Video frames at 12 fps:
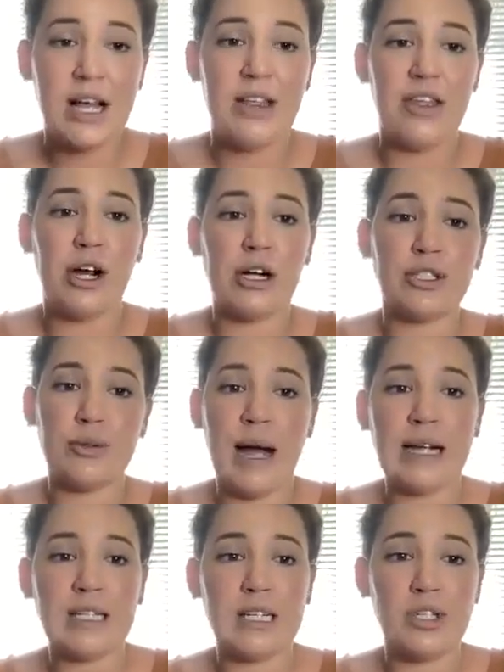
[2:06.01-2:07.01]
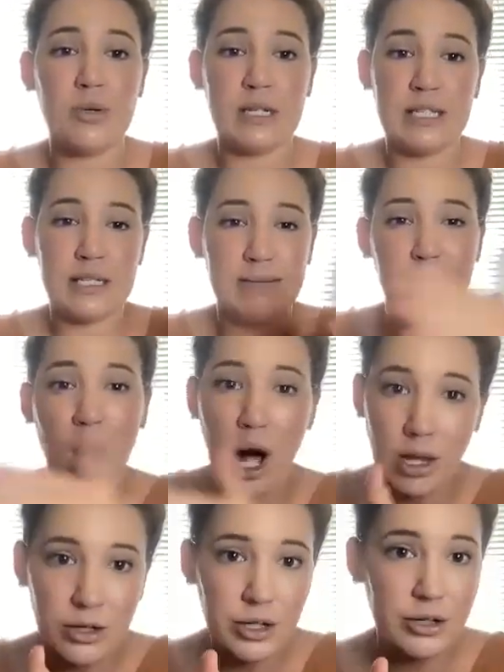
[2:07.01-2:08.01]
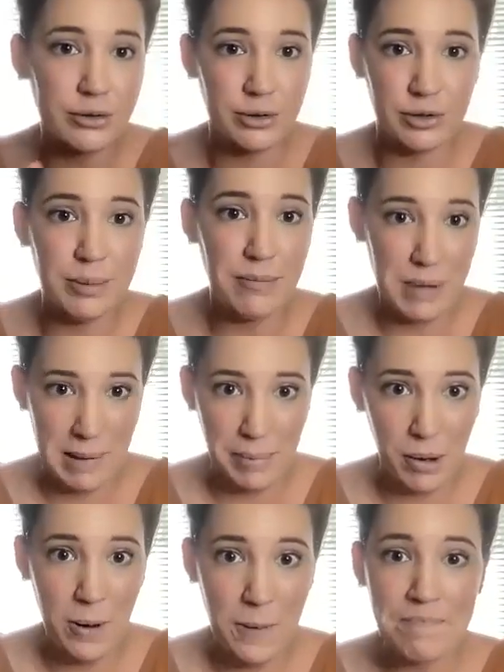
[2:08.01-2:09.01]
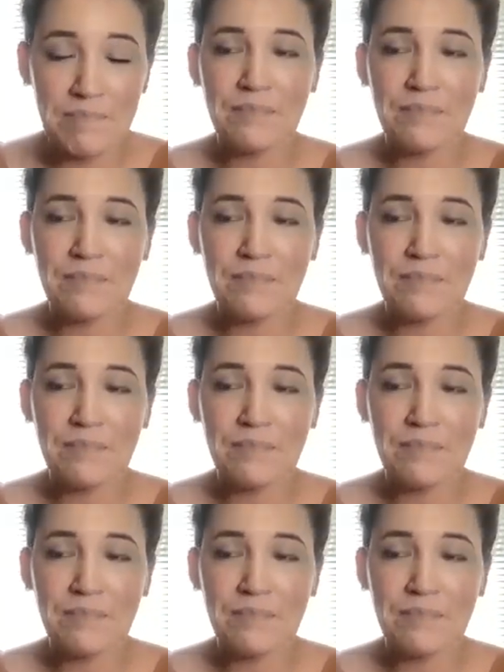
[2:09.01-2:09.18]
They are directed to a smaller group of people.